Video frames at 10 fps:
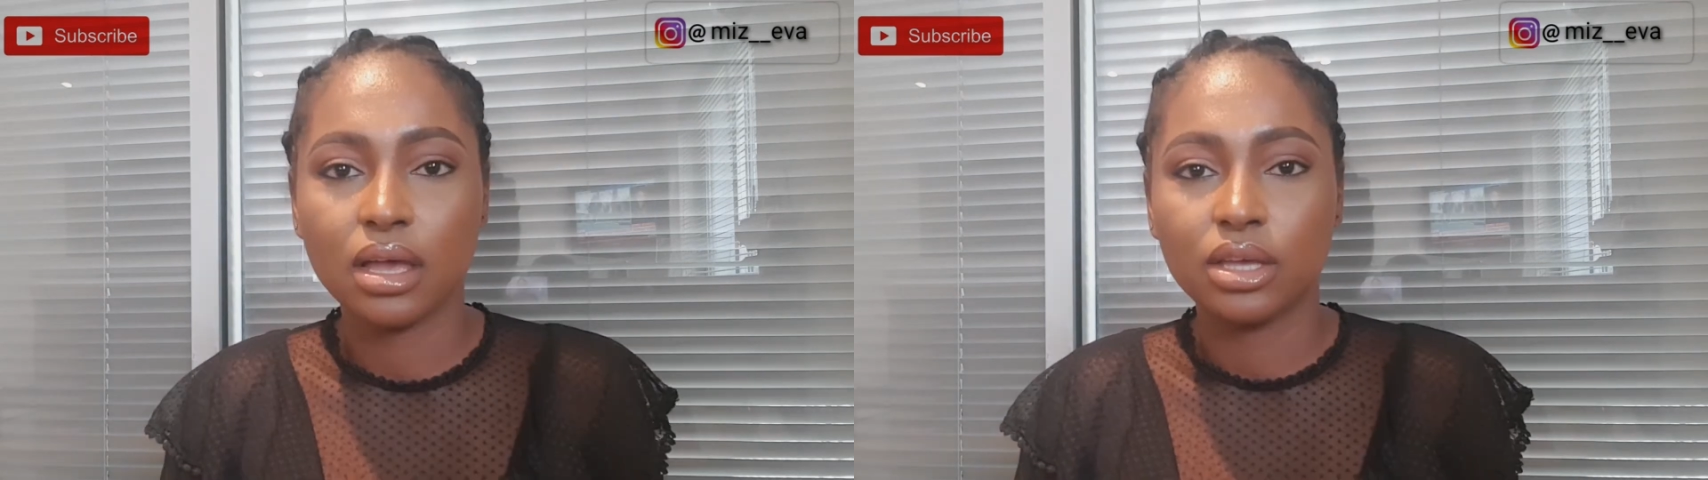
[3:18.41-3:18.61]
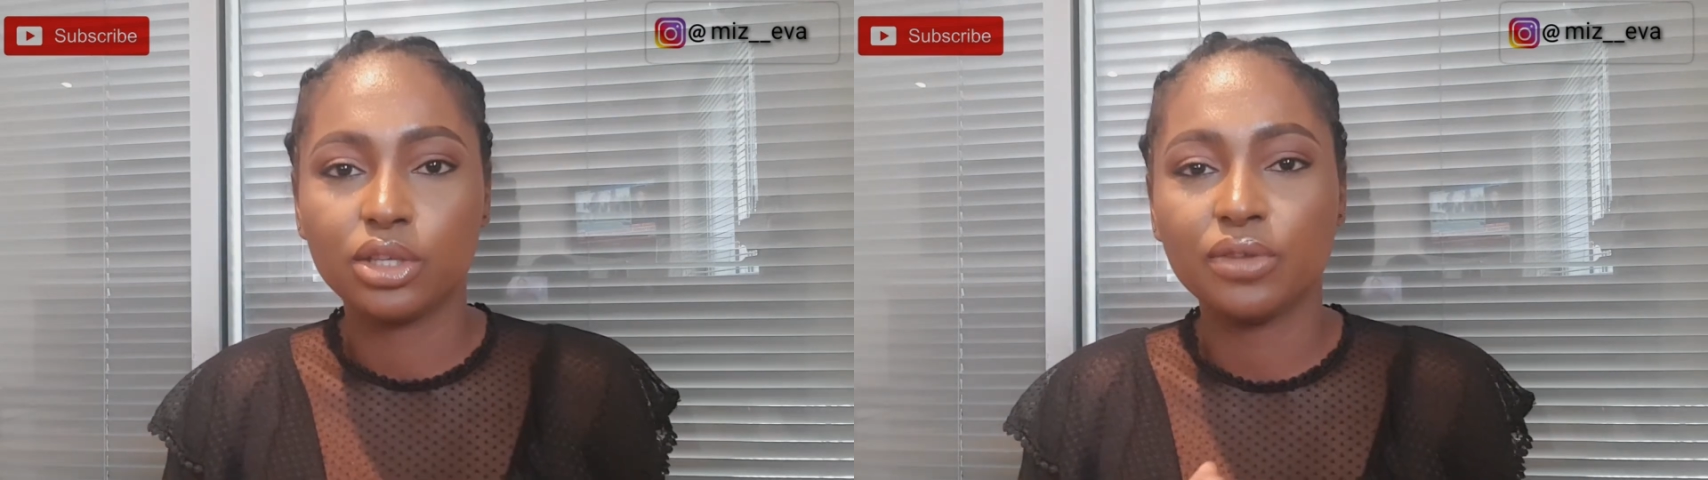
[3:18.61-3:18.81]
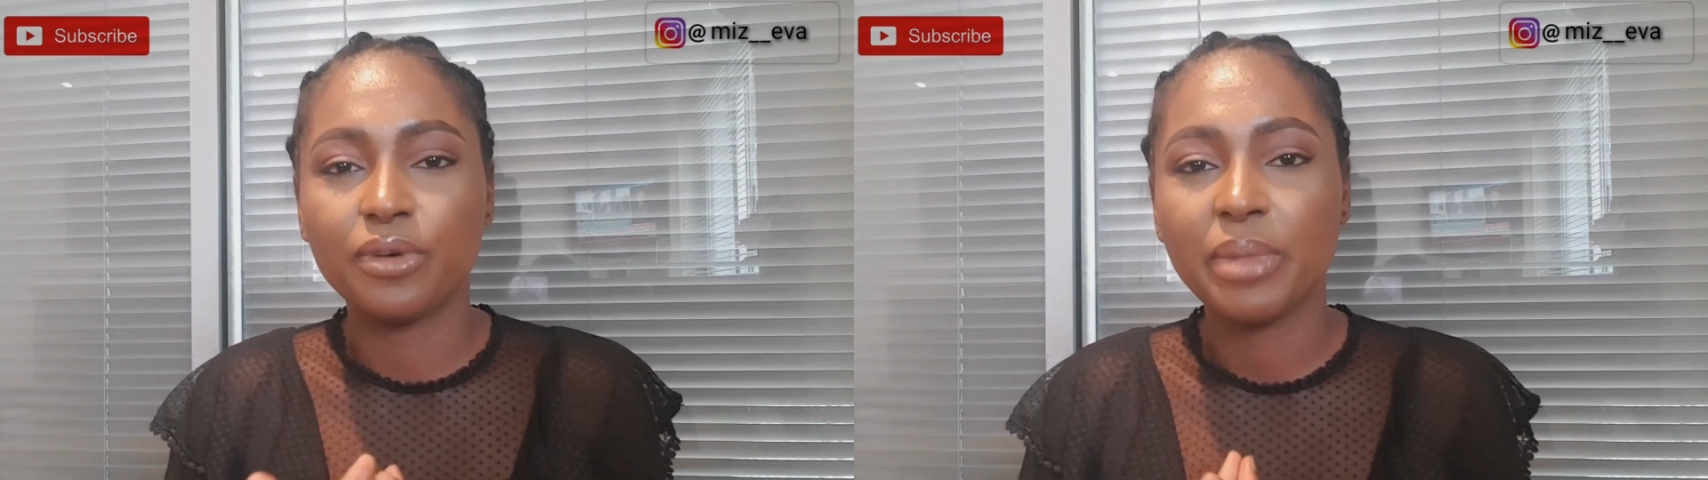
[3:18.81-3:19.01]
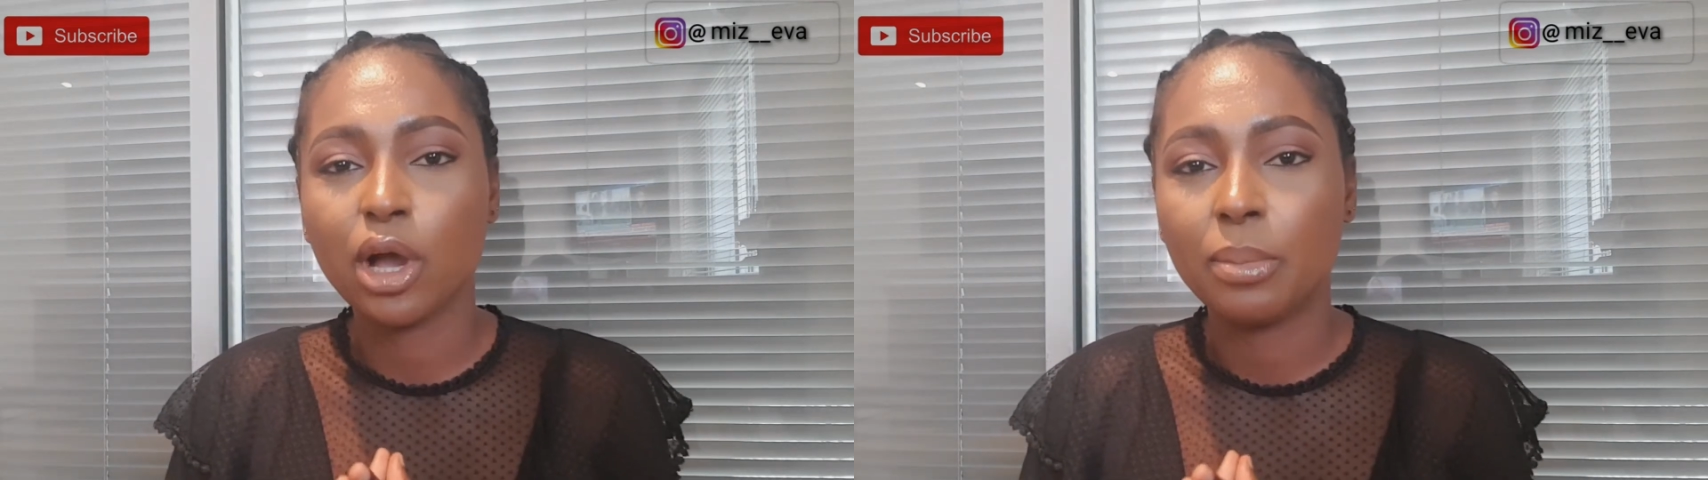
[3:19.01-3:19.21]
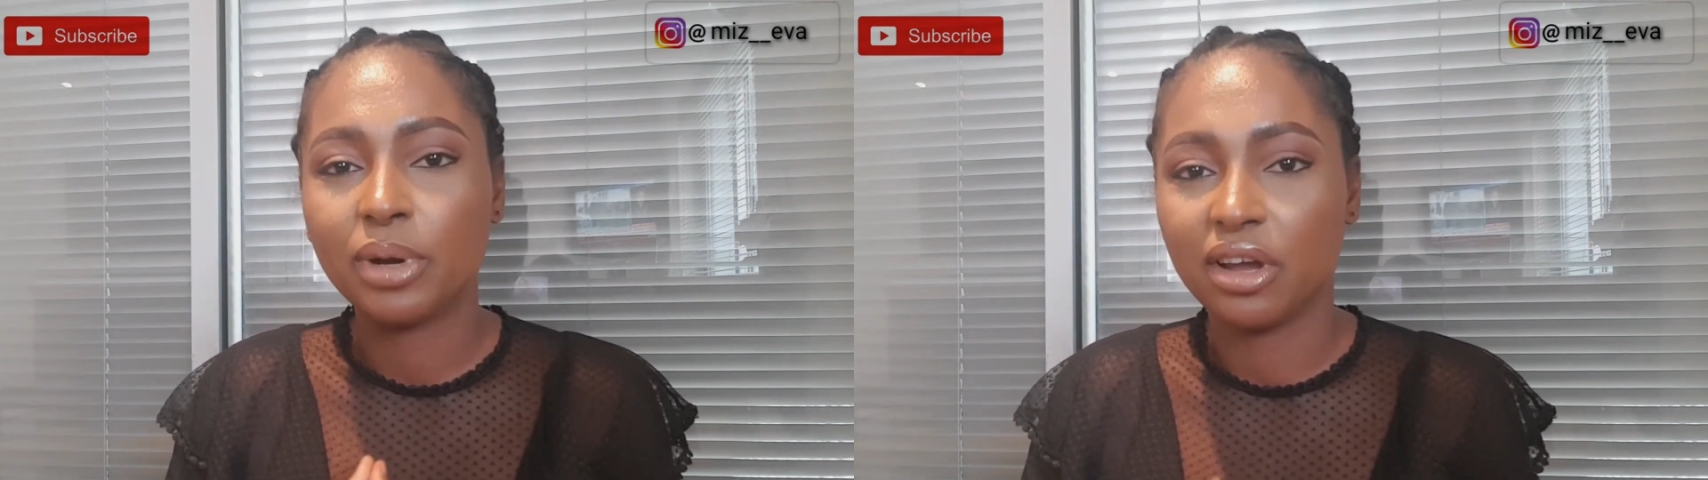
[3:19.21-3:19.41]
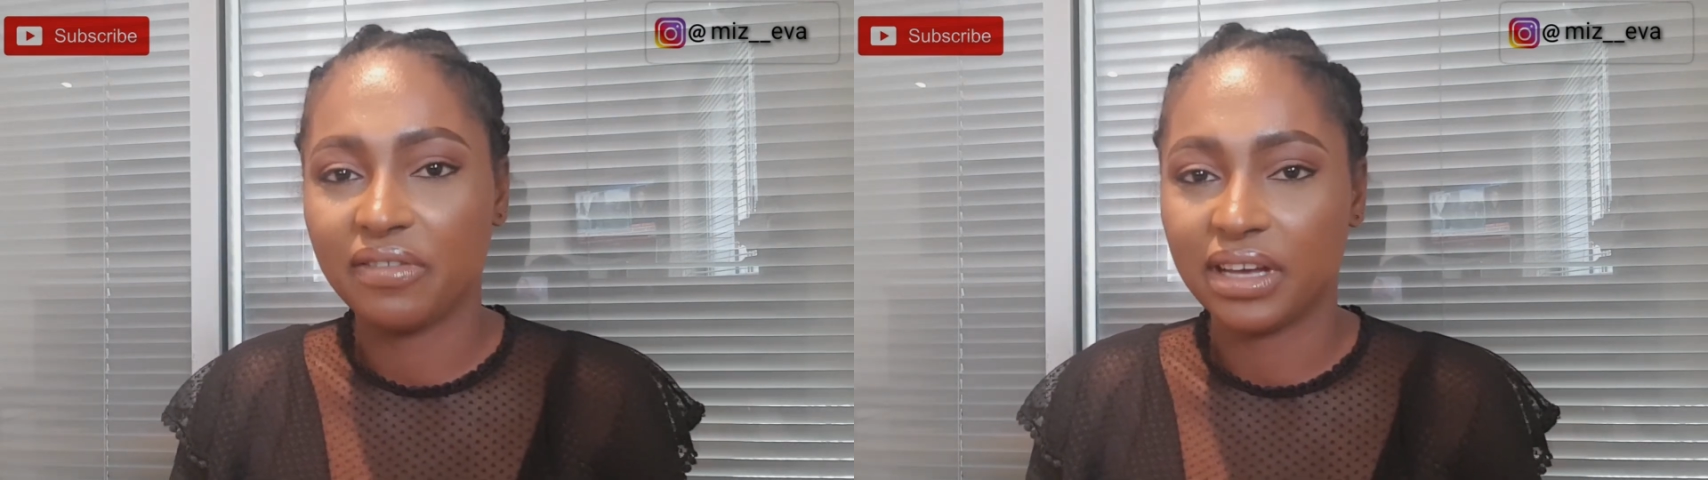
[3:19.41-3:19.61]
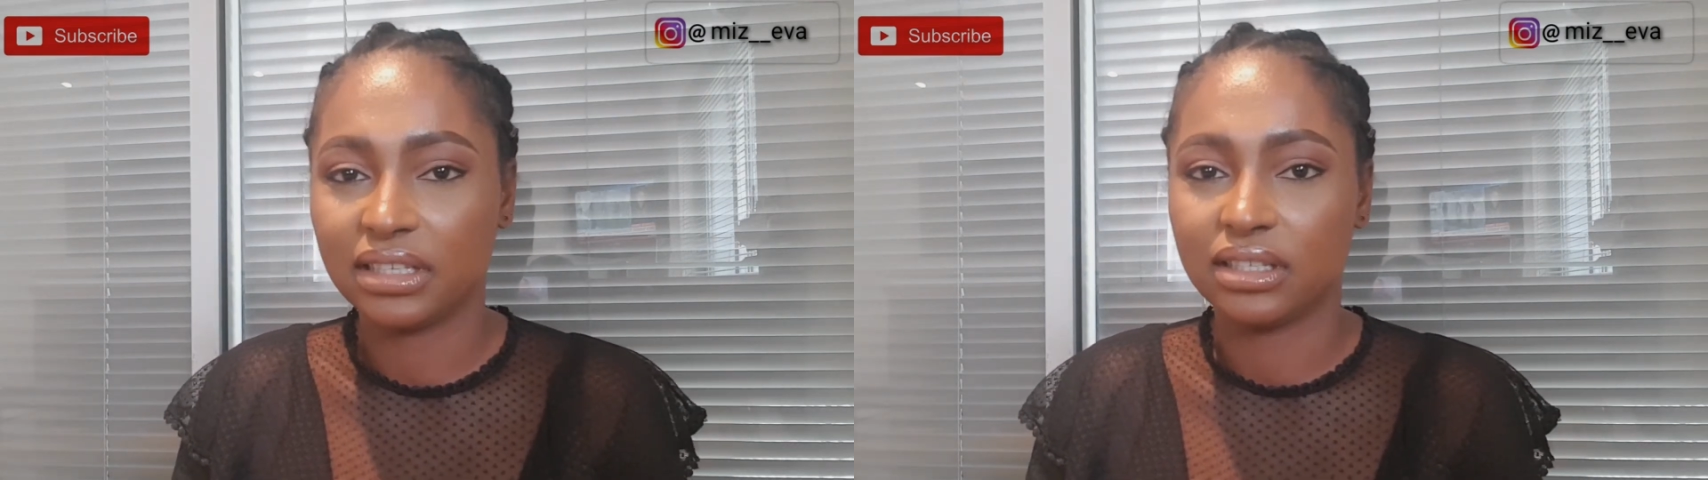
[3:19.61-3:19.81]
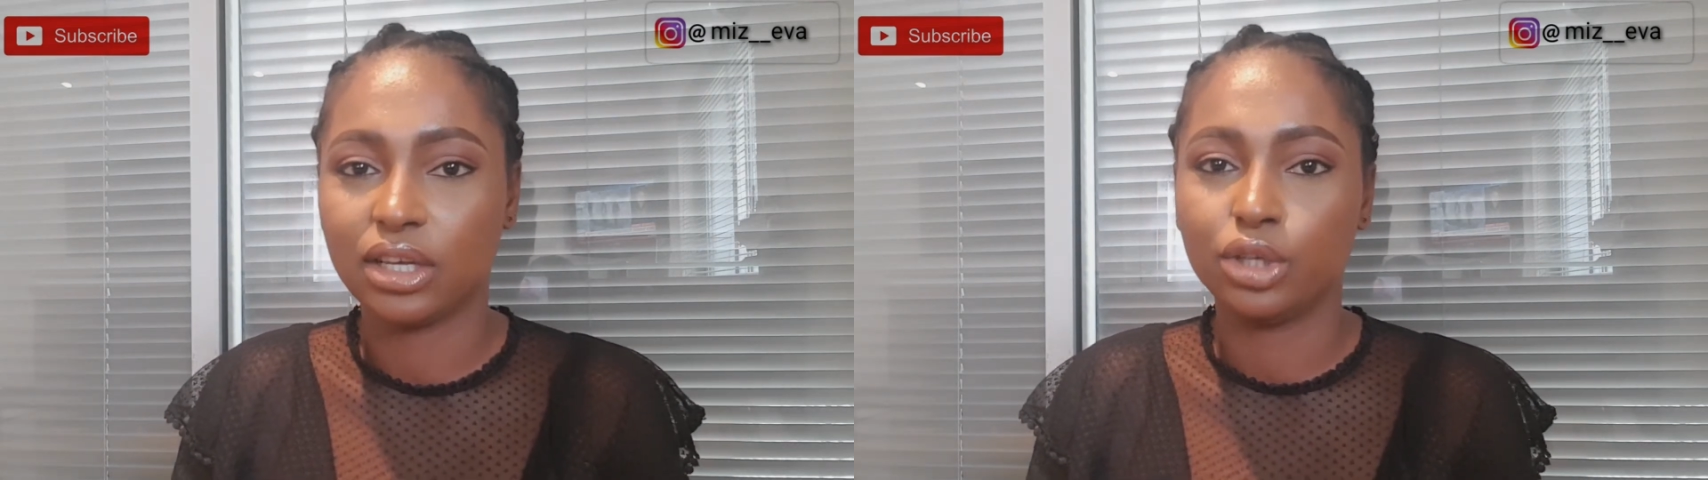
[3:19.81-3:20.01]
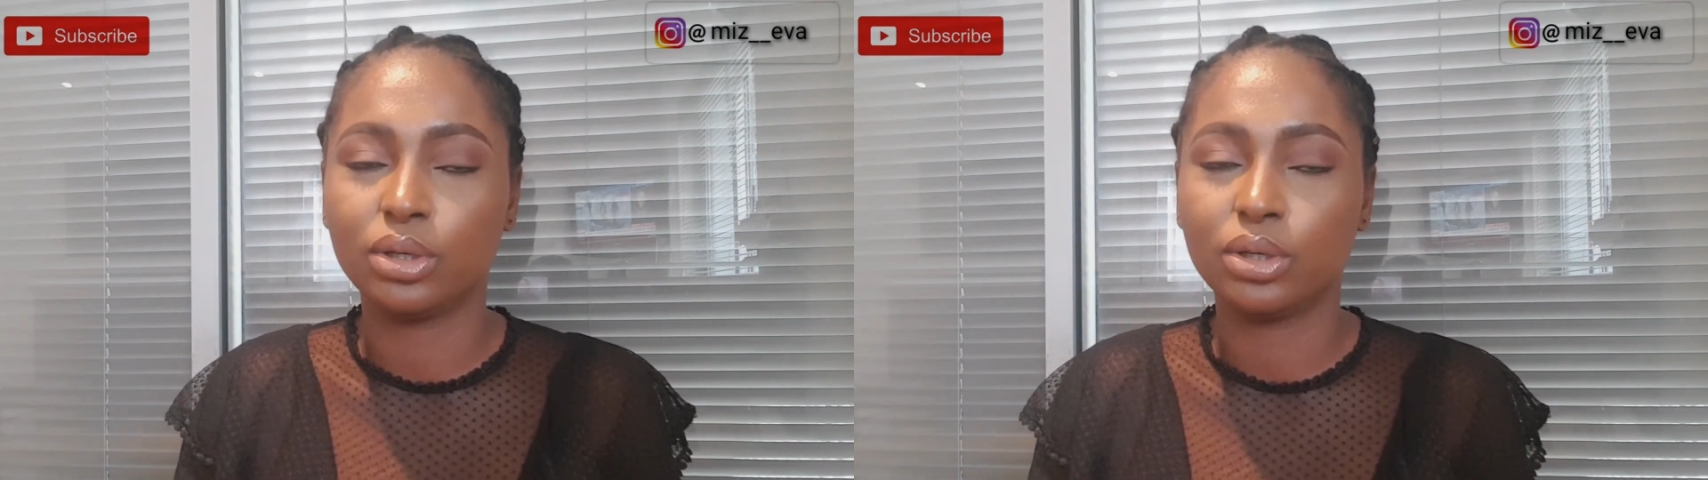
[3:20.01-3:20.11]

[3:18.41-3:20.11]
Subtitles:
So for makeup lovers,